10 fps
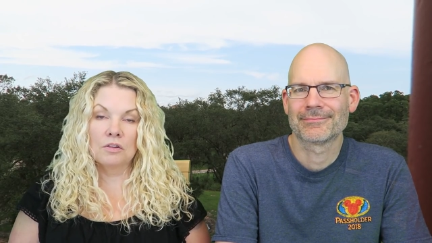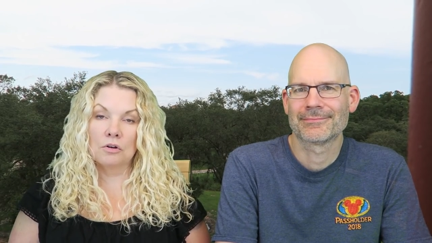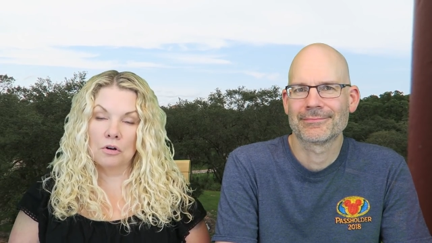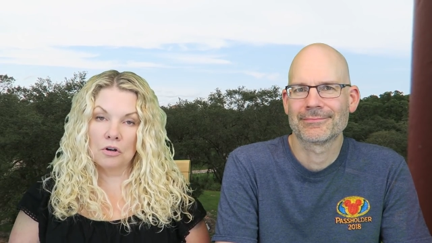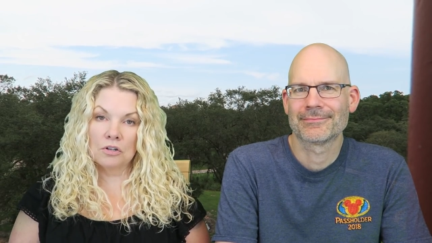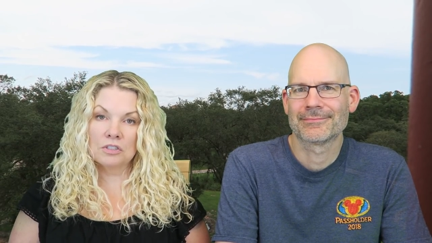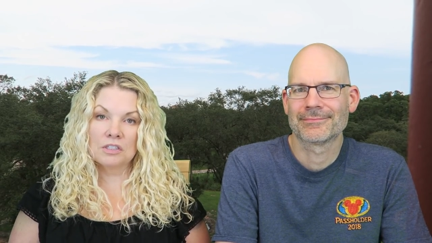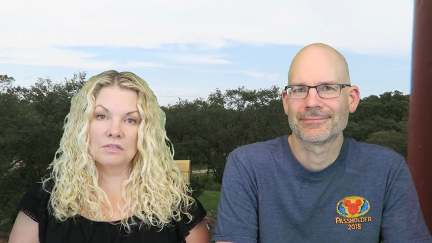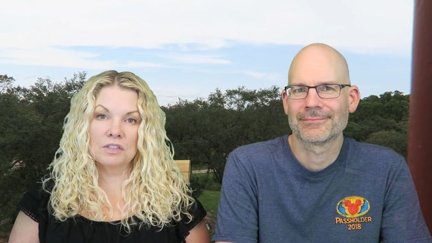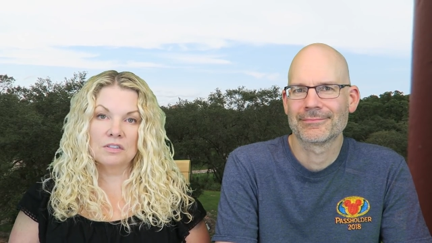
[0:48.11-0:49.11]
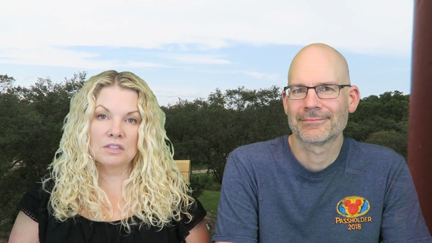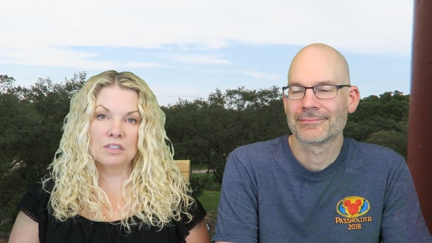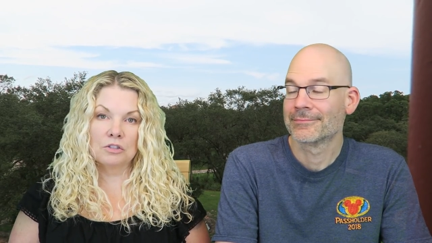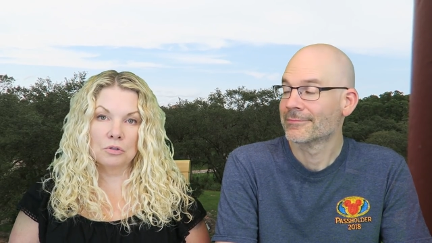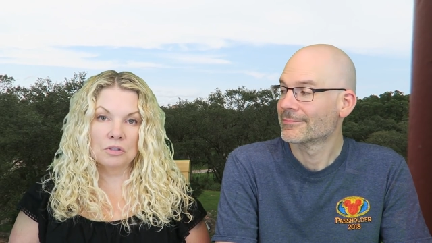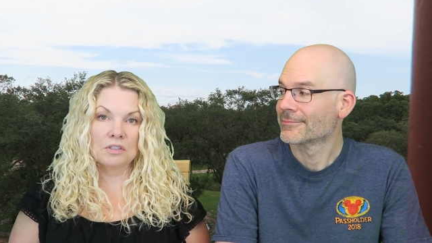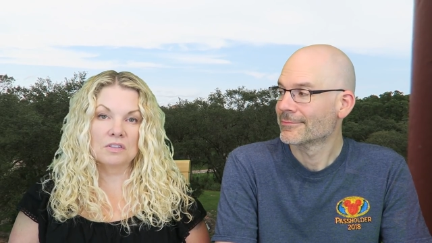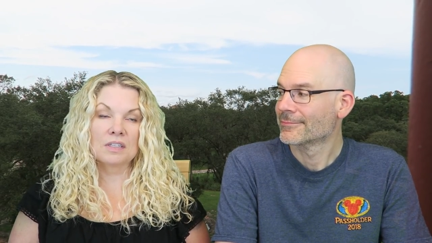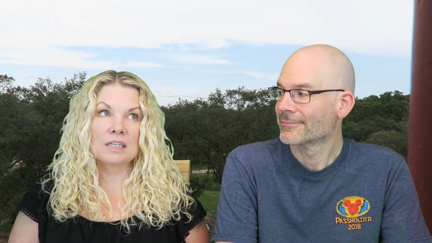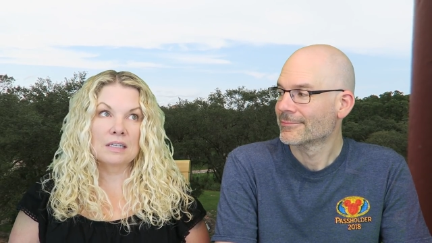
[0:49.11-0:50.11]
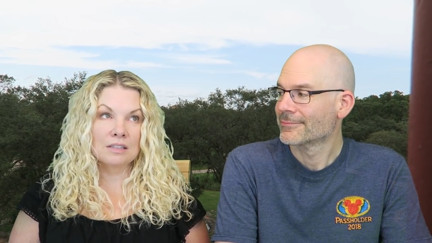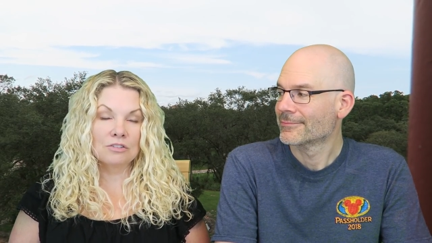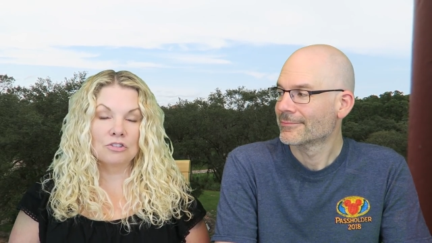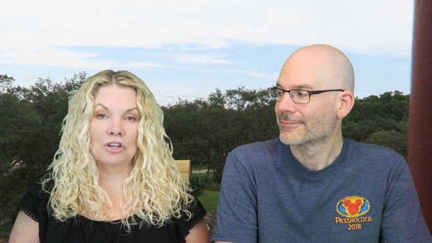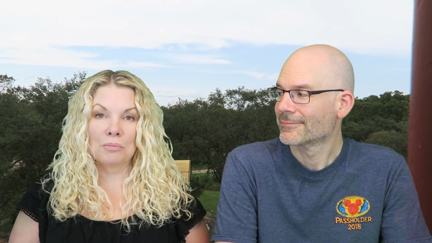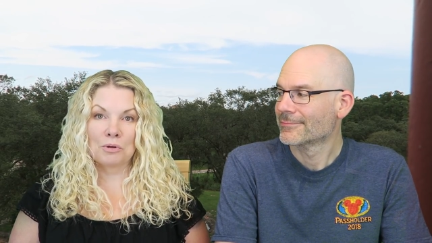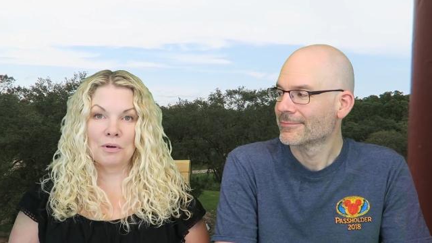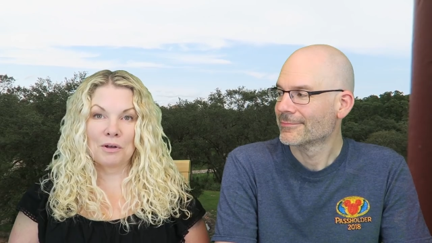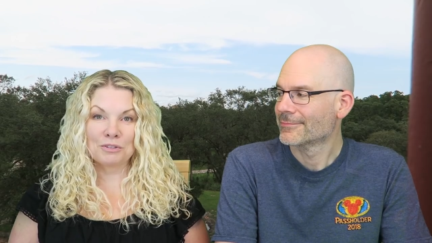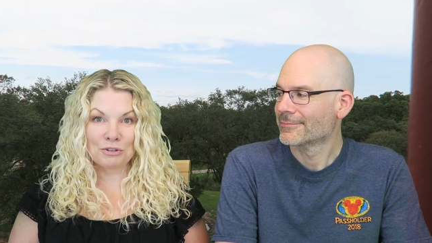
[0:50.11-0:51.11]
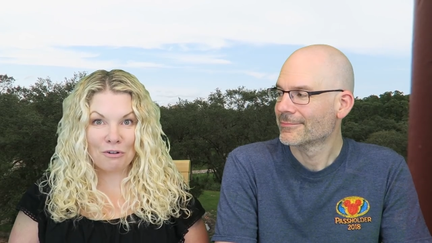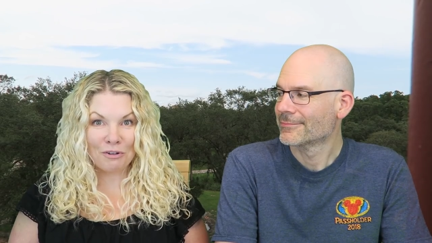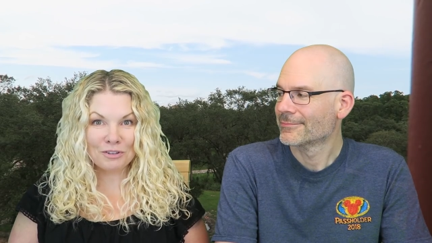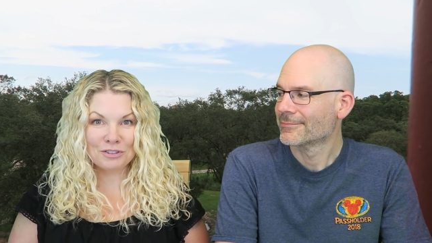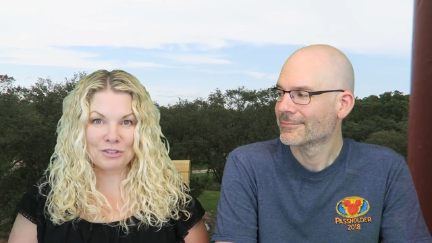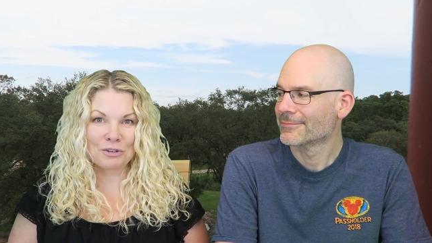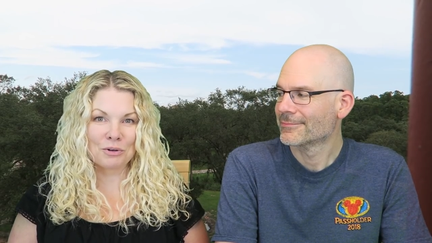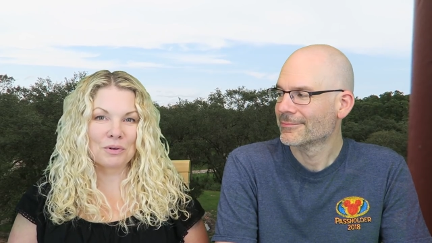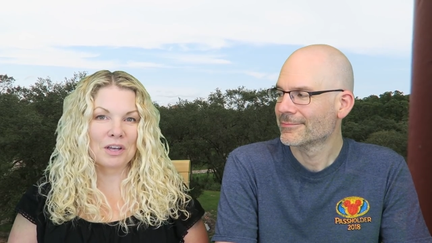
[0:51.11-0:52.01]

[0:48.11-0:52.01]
Speaker 1: There are DVC units in Jambo House also,